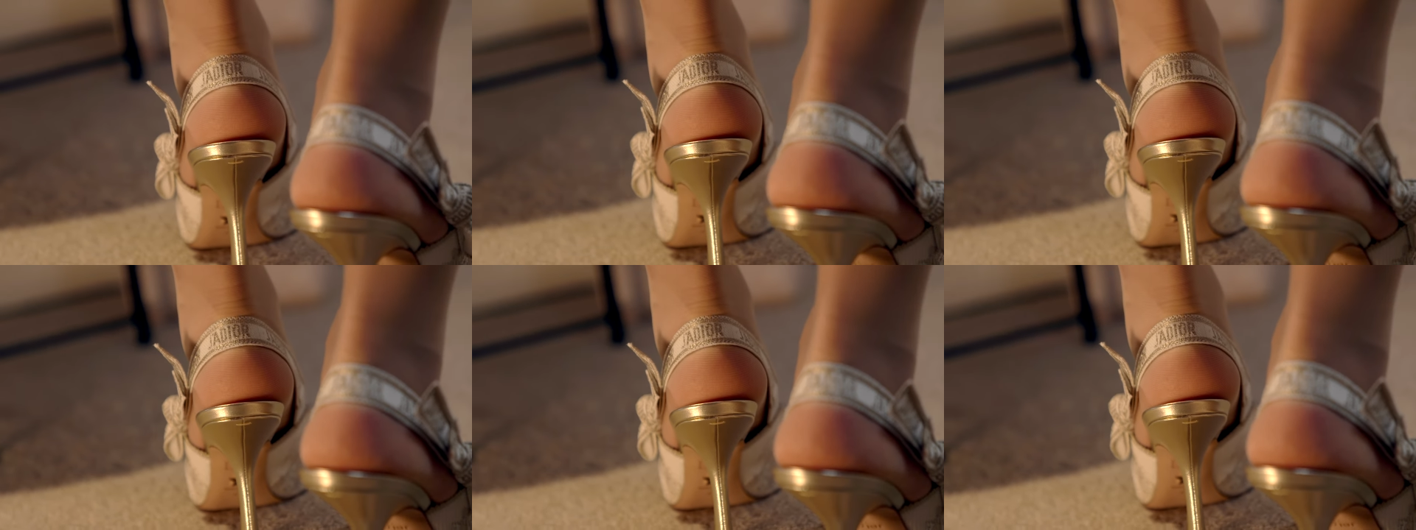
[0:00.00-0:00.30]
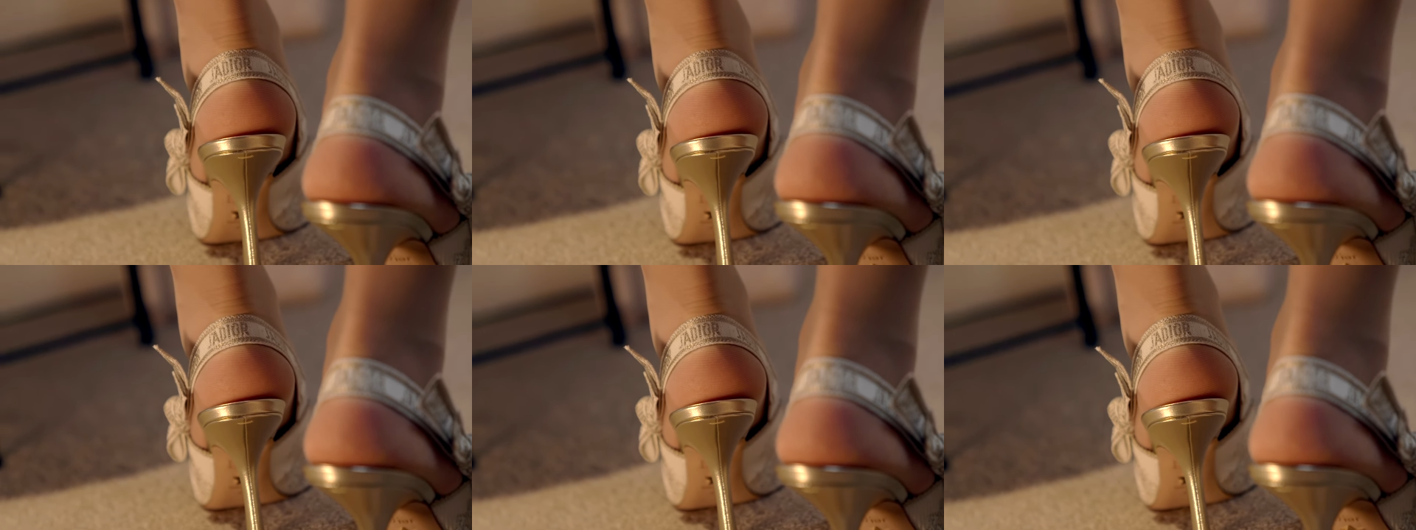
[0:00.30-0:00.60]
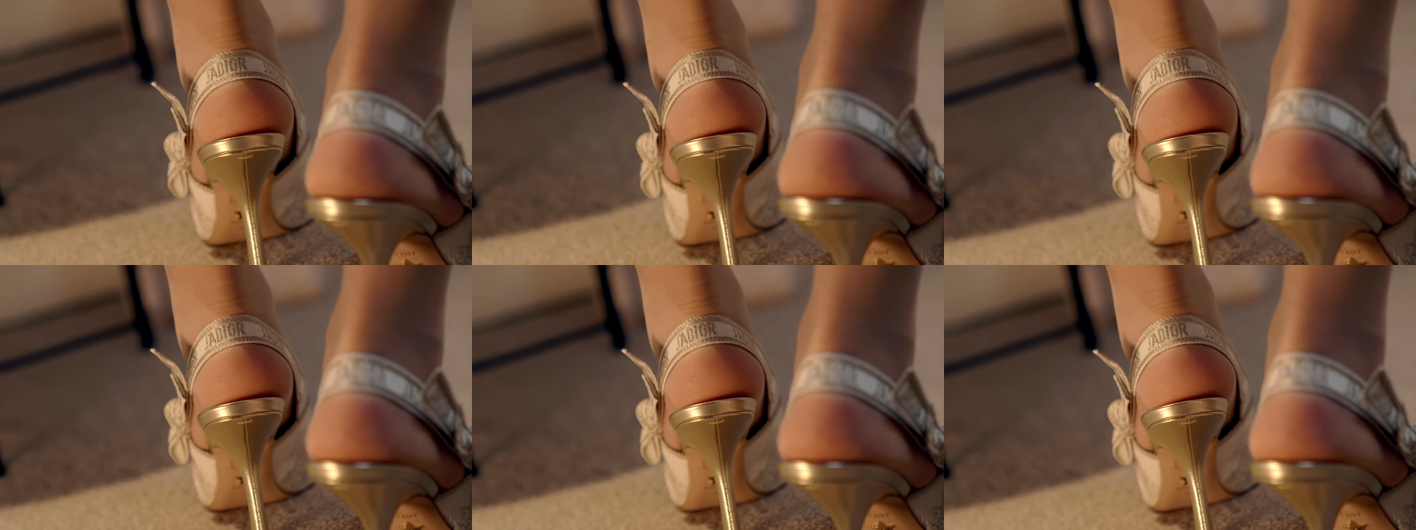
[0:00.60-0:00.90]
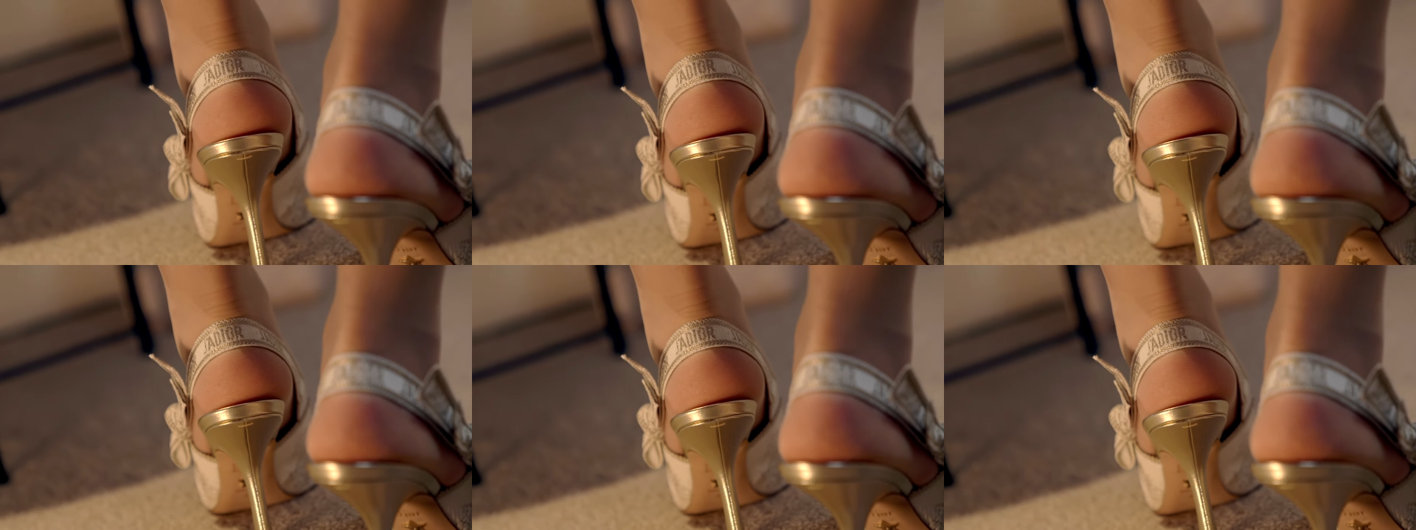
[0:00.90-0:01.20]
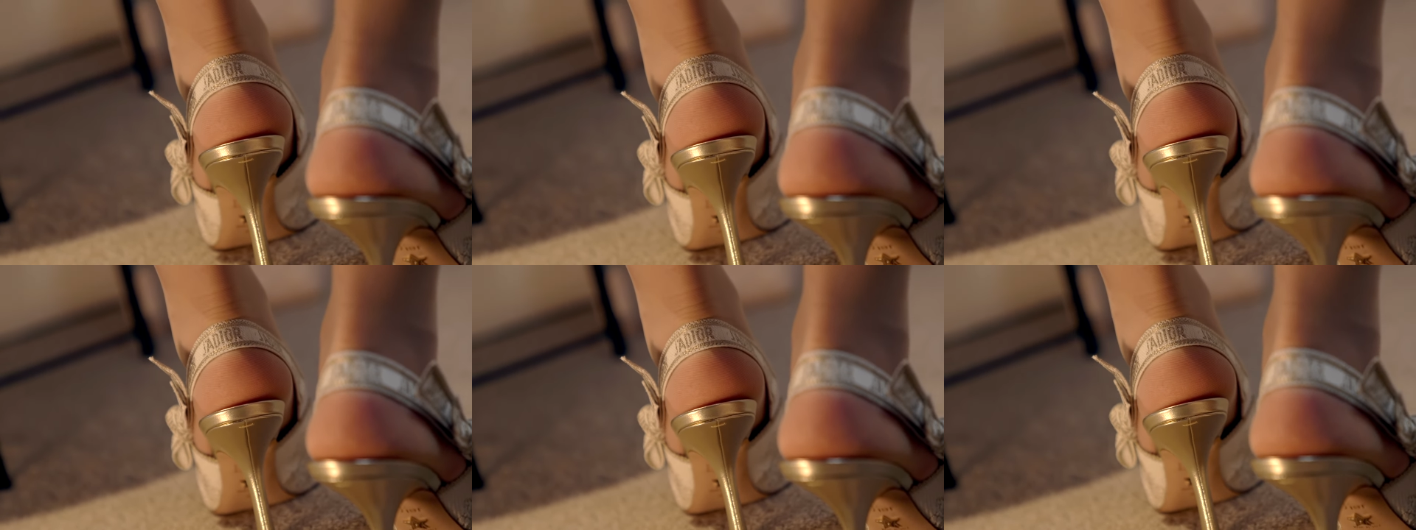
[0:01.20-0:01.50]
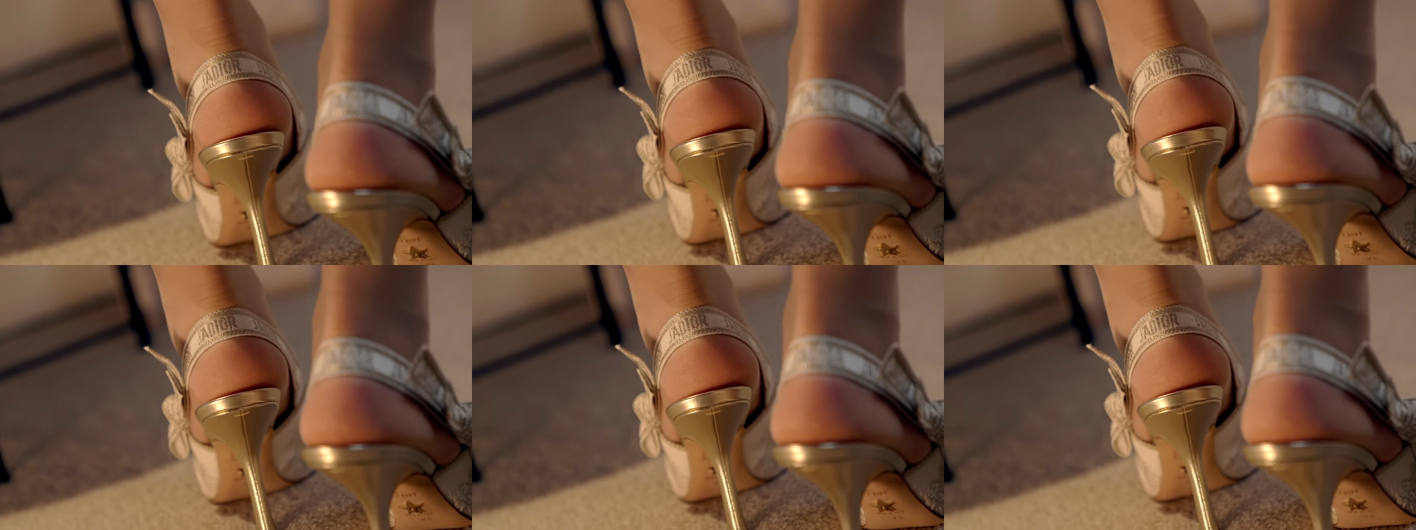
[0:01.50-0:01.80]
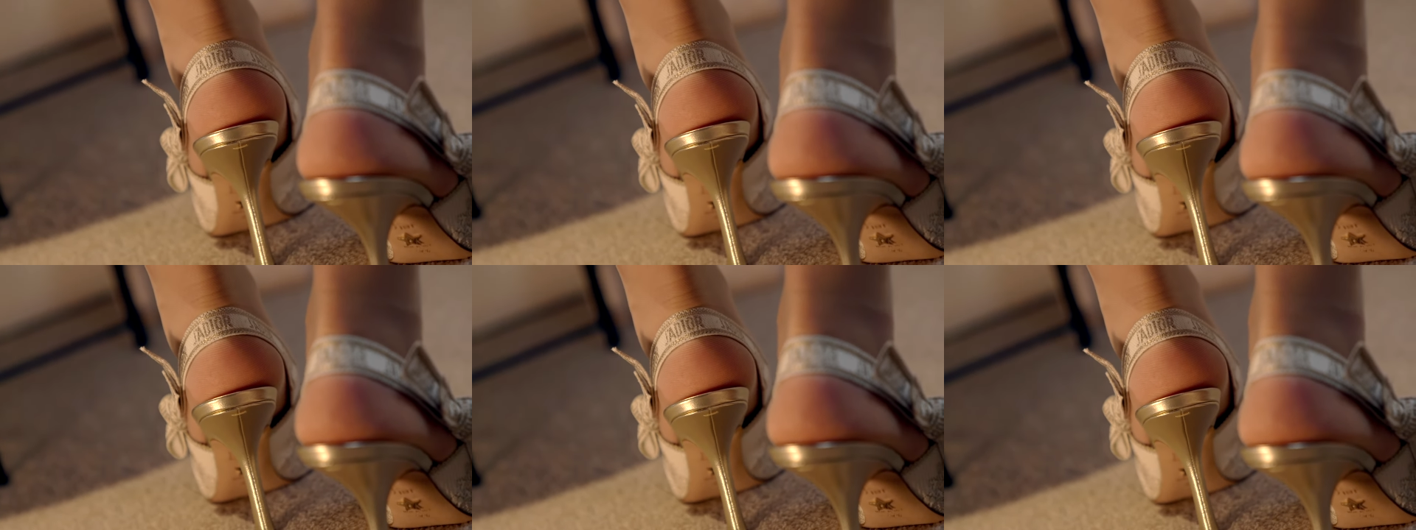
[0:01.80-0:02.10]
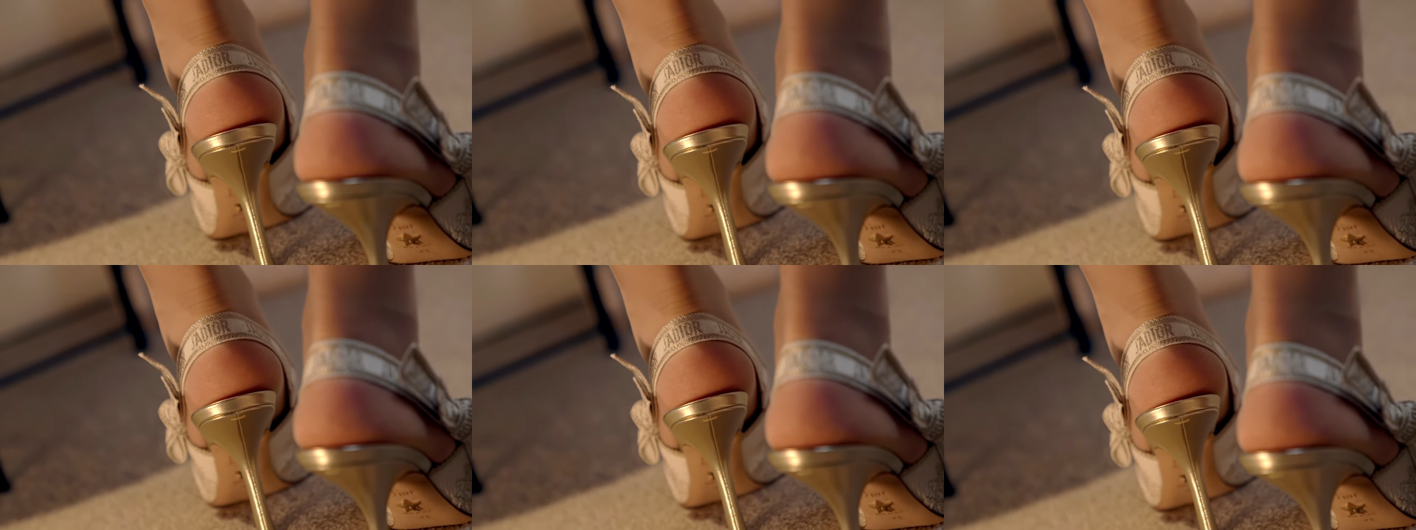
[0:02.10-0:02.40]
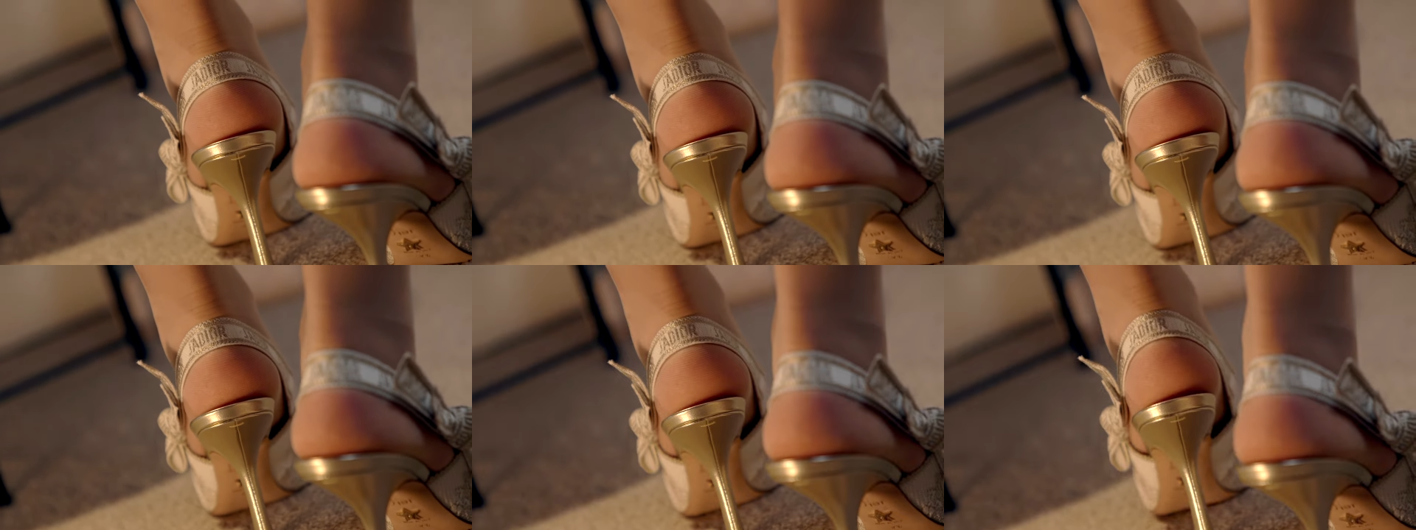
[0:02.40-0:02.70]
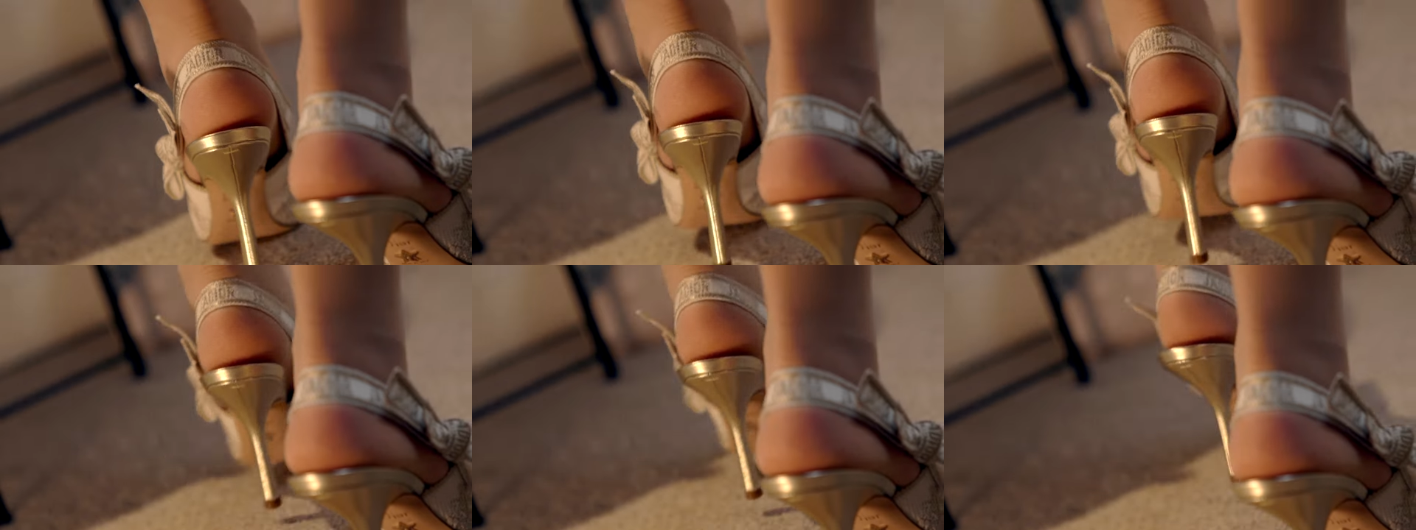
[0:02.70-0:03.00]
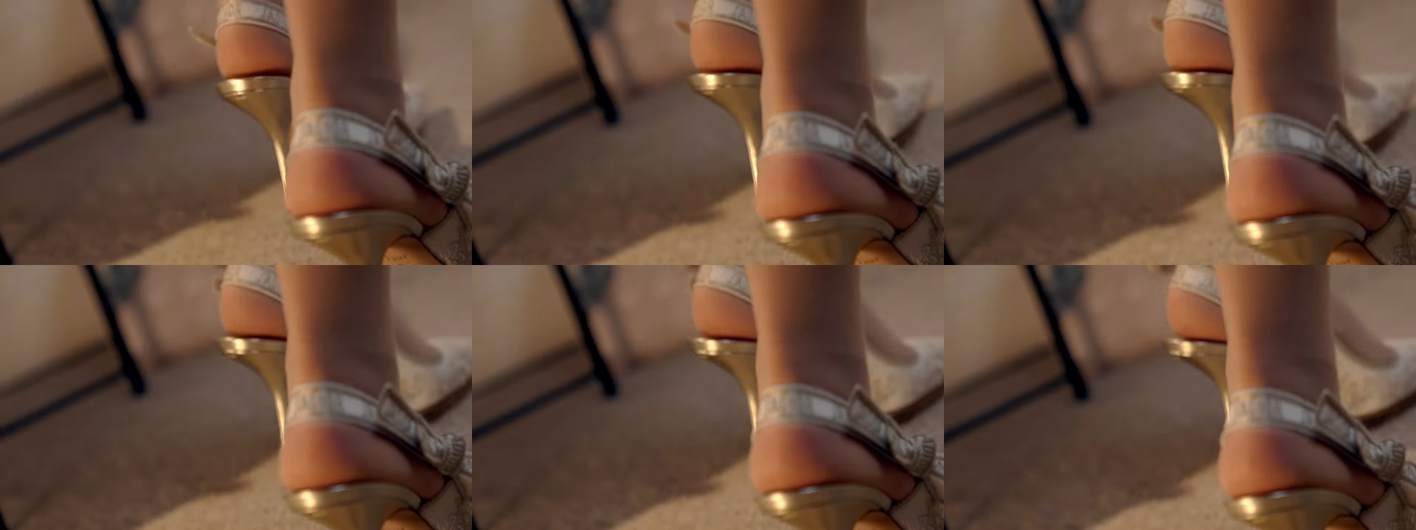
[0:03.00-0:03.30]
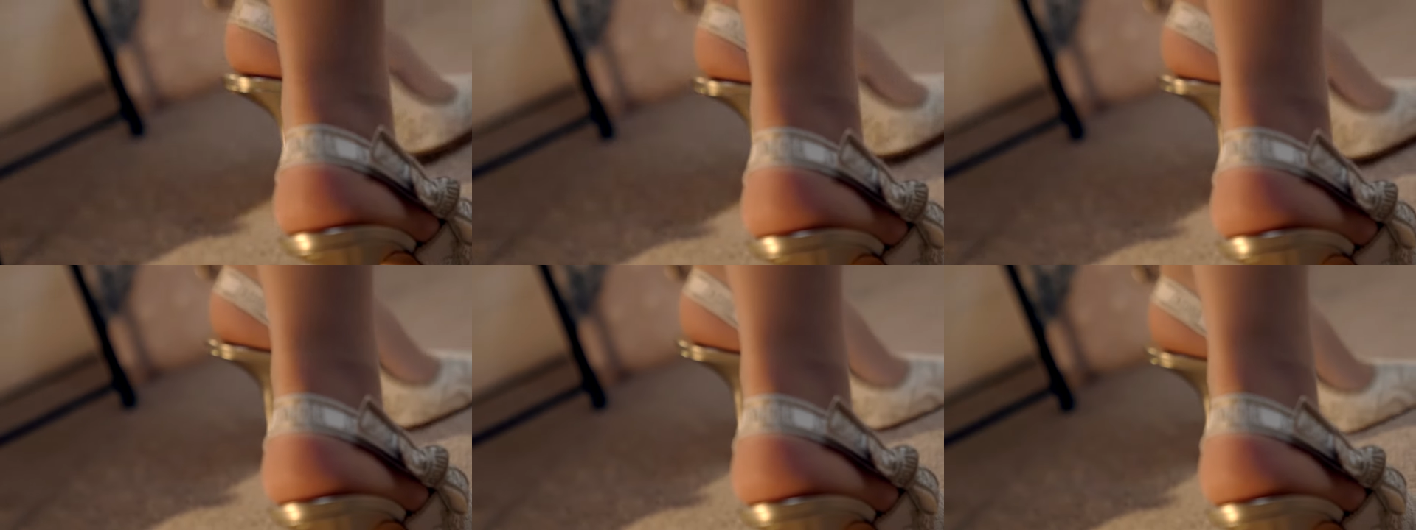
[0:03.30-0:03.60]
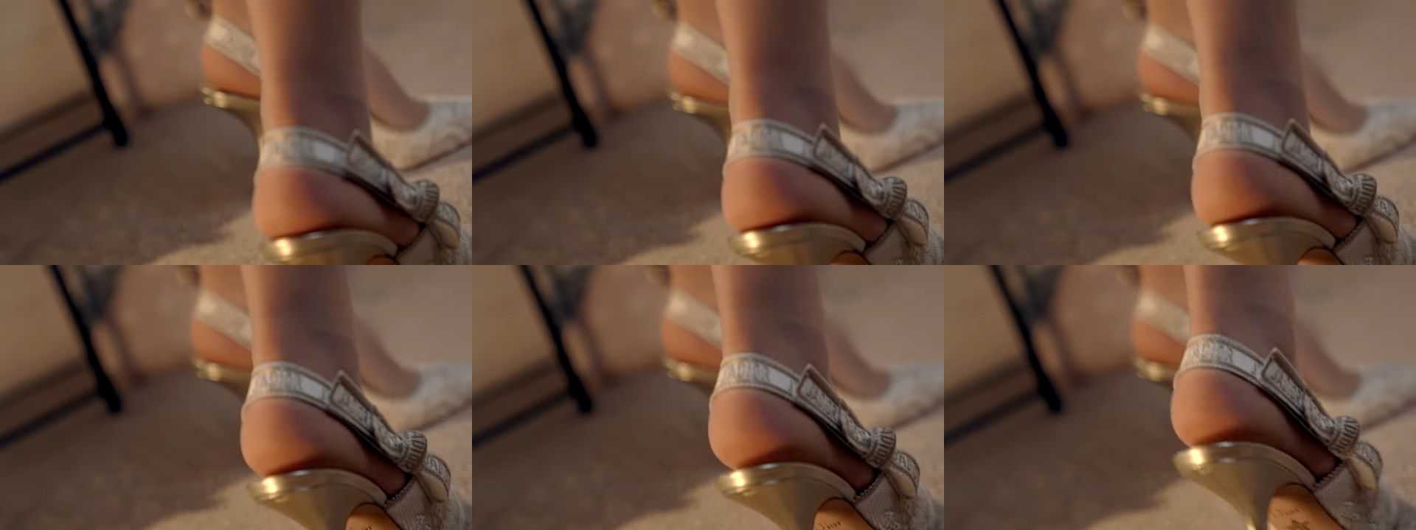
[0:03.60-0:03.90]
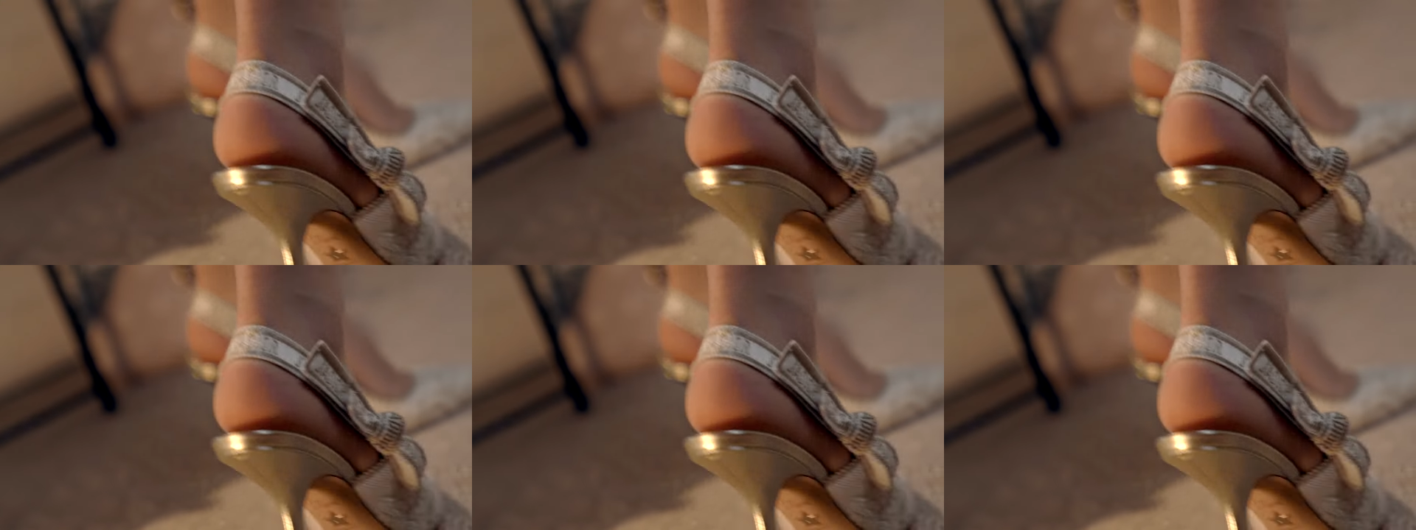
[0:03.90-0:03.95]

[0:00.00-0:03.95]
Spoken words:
Nobody's mouth can be seen.